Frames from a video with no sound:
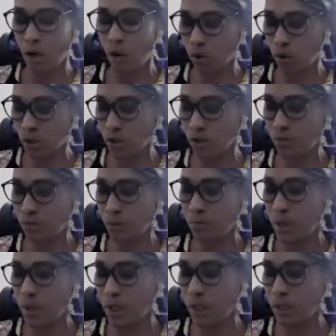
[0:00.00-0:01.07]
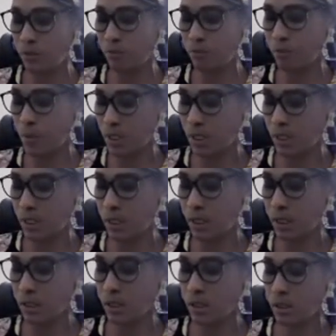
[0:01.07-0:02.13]
Awards for media
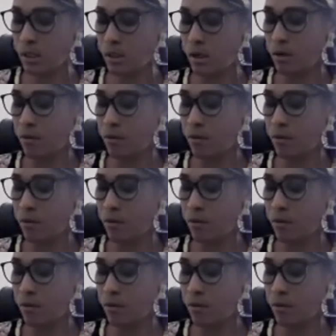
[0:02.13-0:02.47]
musicians,